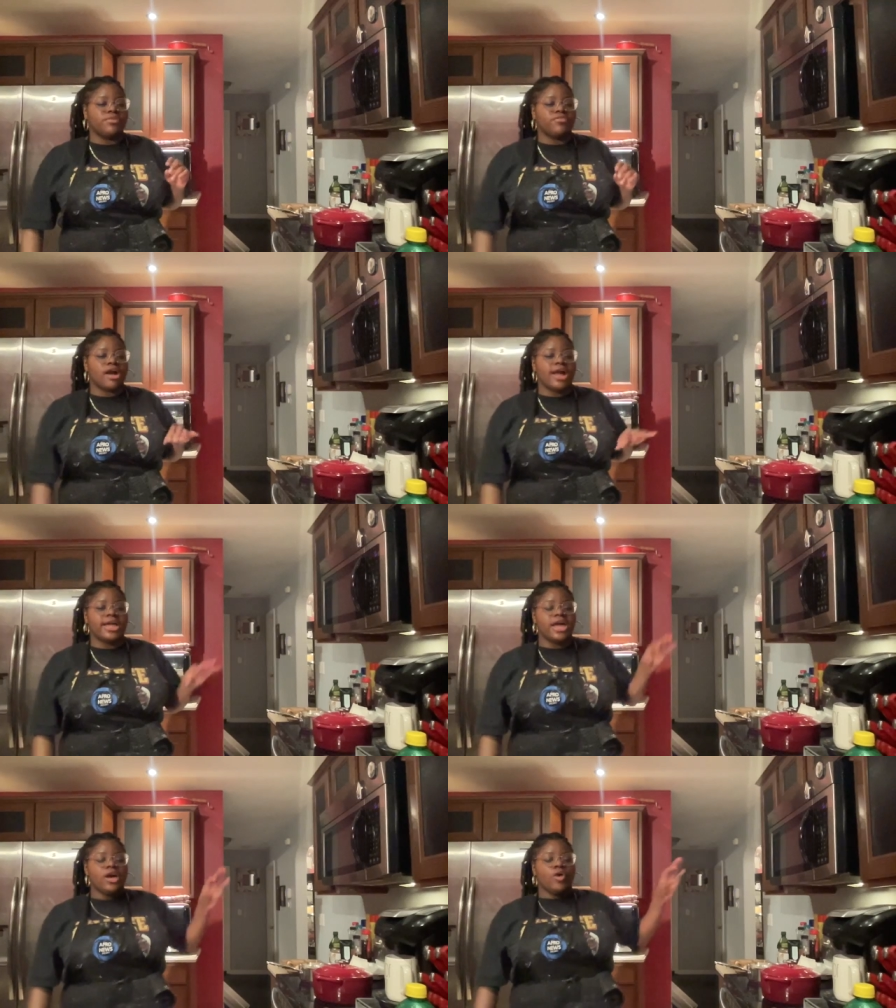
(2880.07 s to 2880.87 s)
of frying
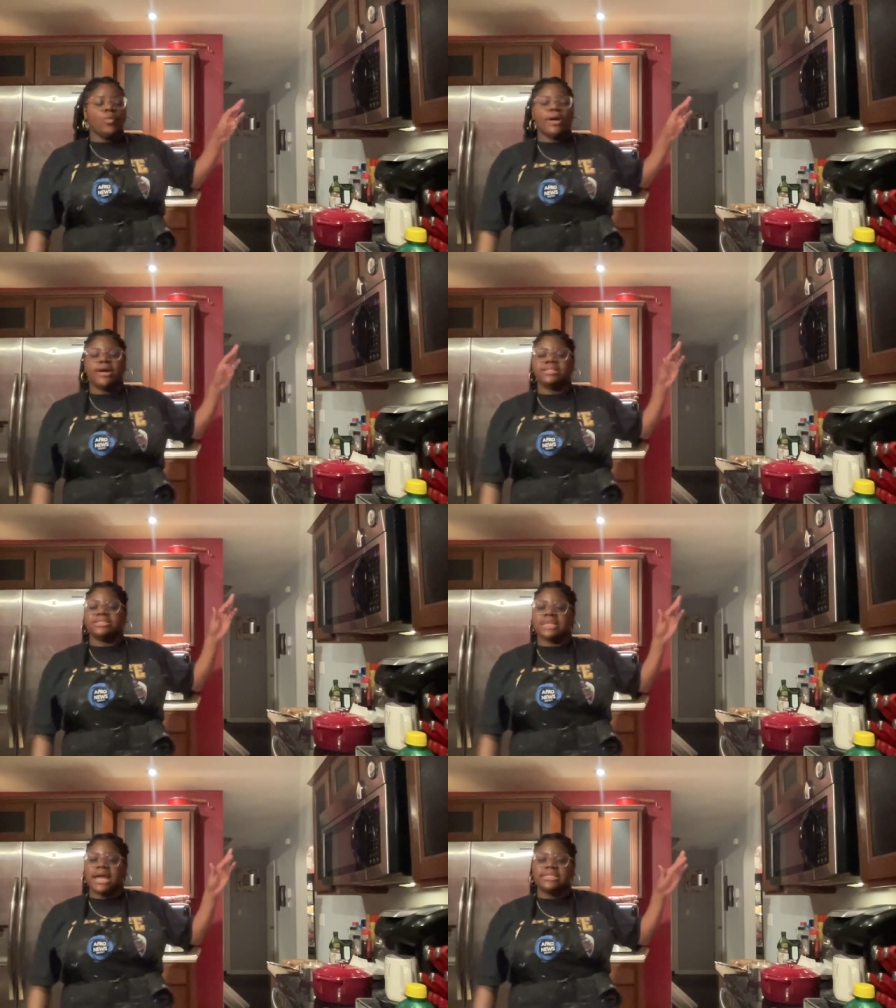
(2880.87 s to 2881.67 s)
where it's
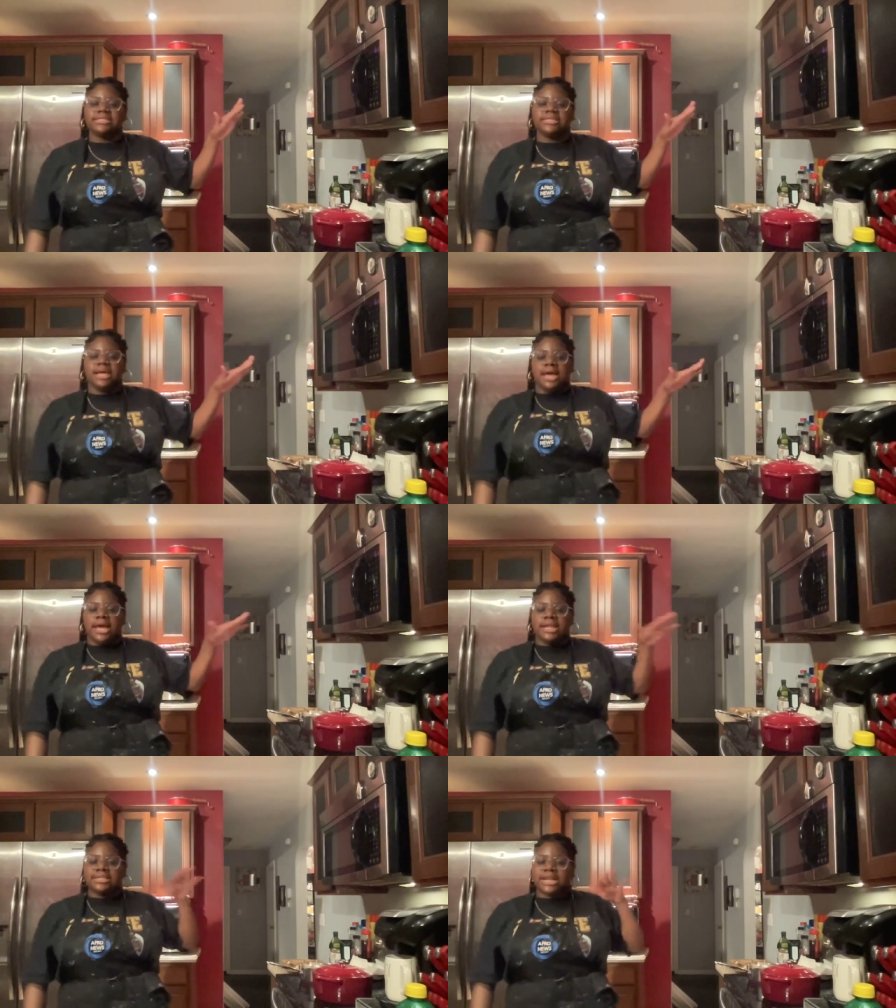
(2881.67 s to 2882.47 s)
nice
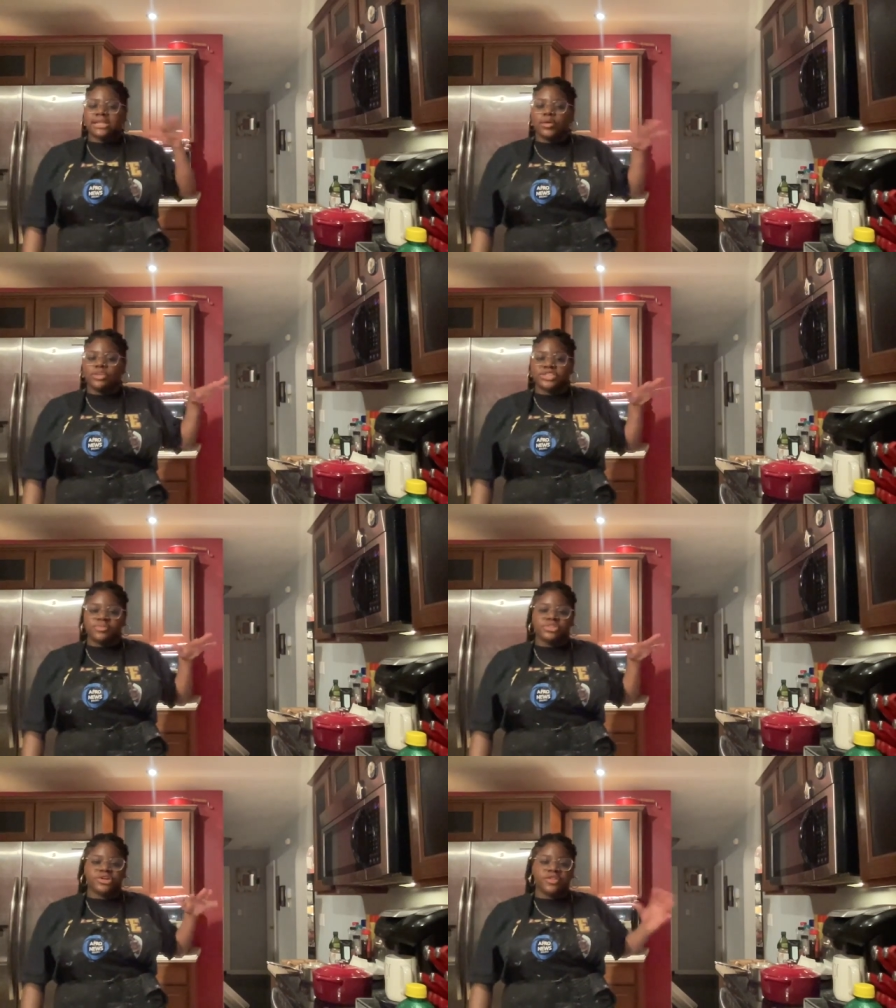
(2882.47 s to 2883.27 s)
and it's at a lower
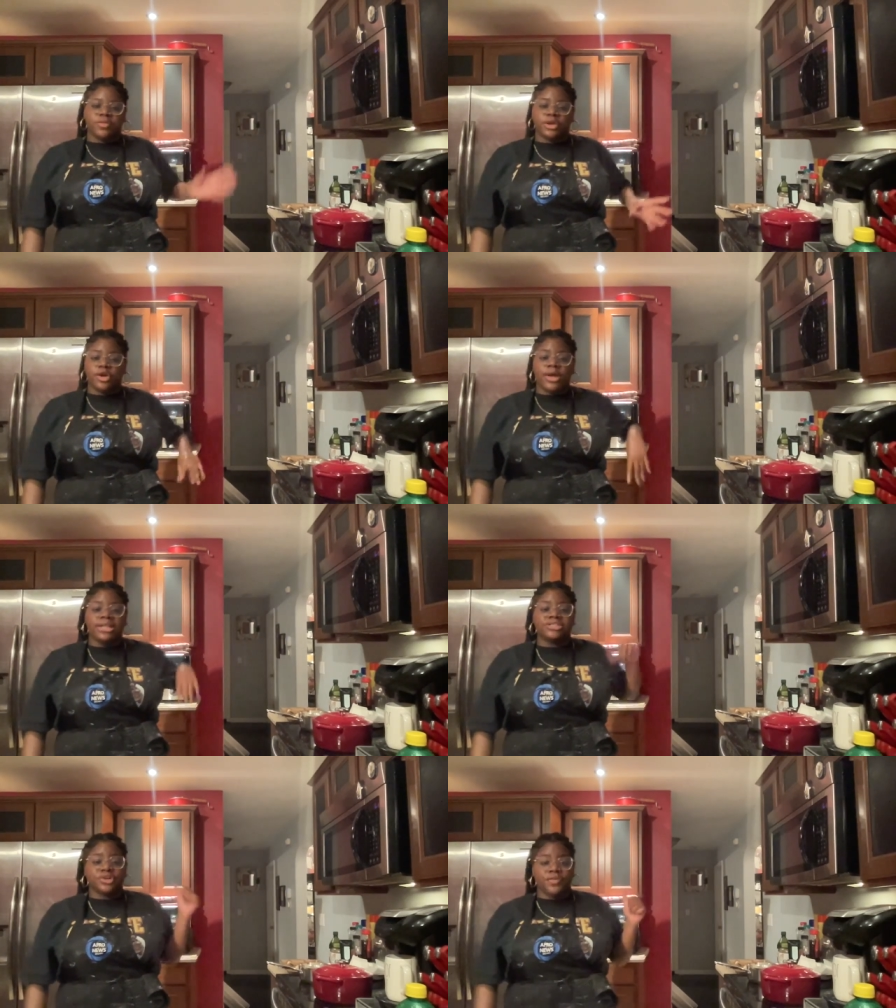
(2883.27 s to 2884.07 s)
temperature, and then we're going to go ahead
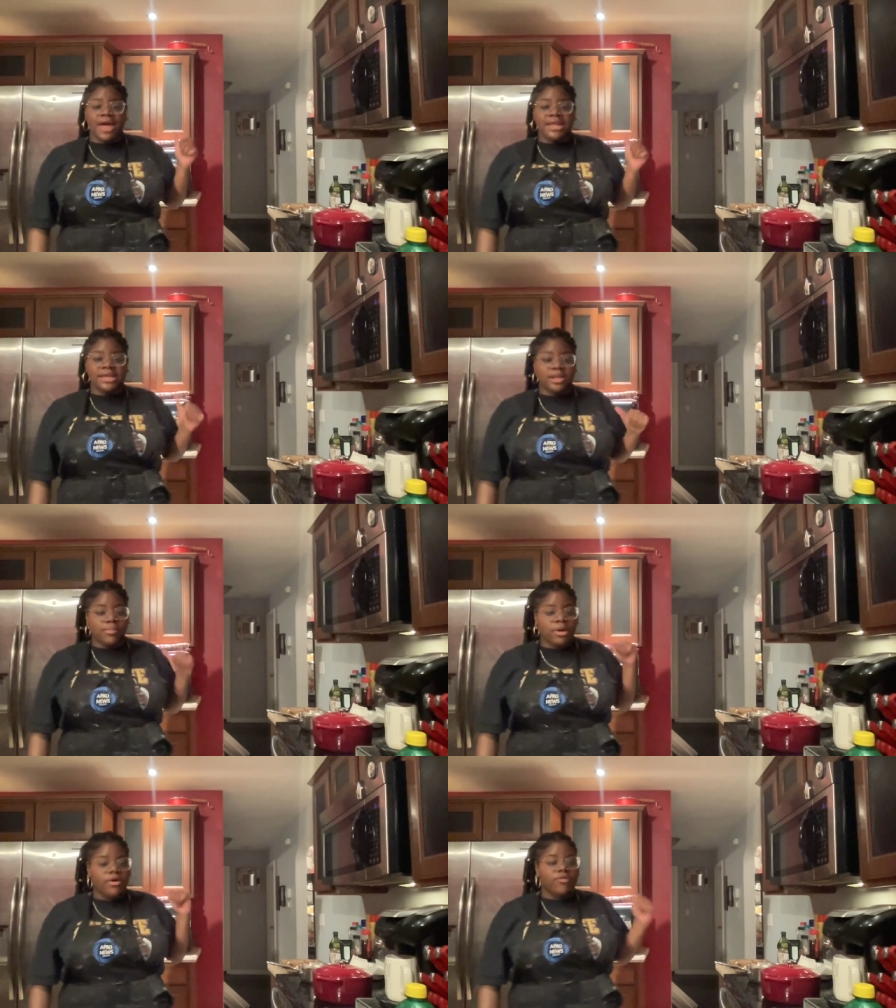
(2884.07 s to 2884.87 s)
and turn that heat
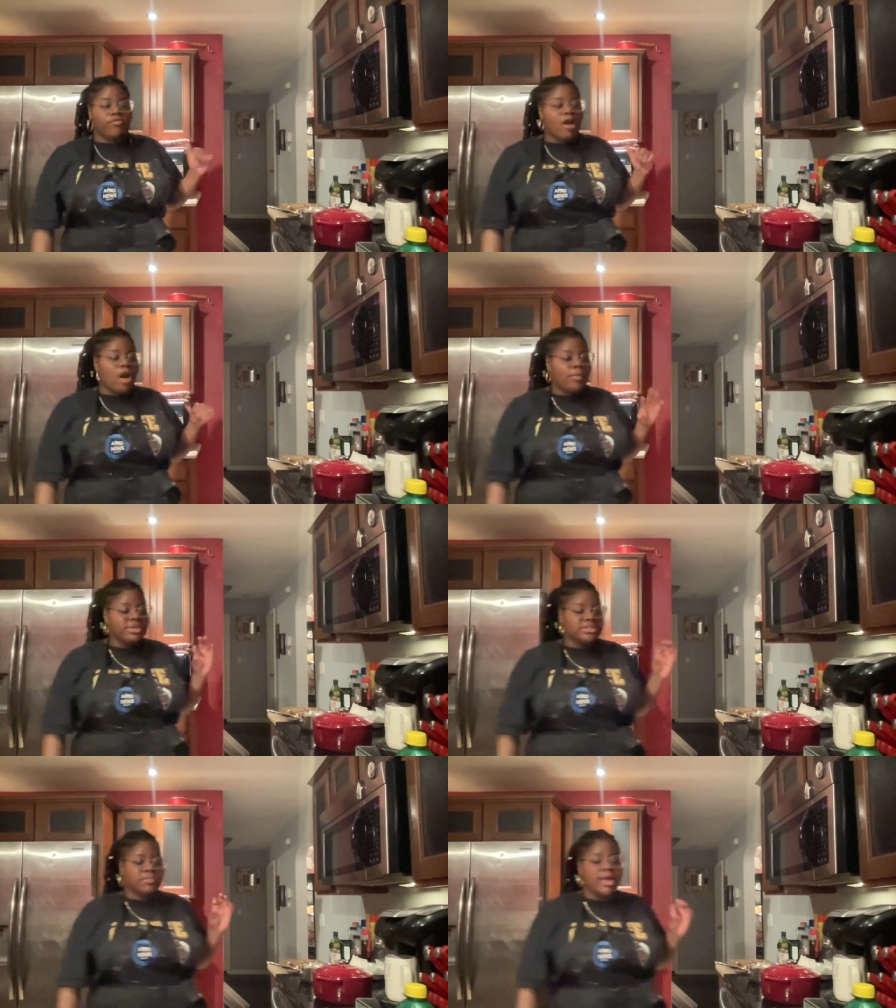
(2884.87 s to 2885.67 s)
up, fry our
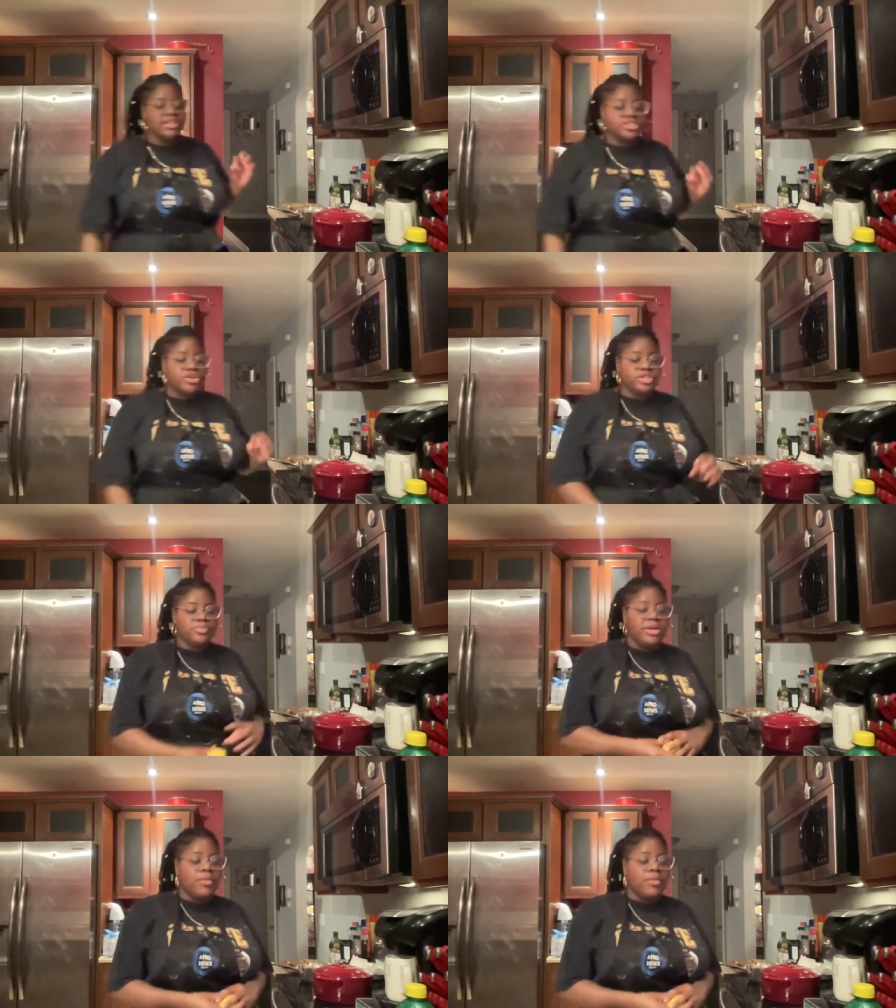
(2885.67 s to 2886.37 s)
wings, get them nice and crispy.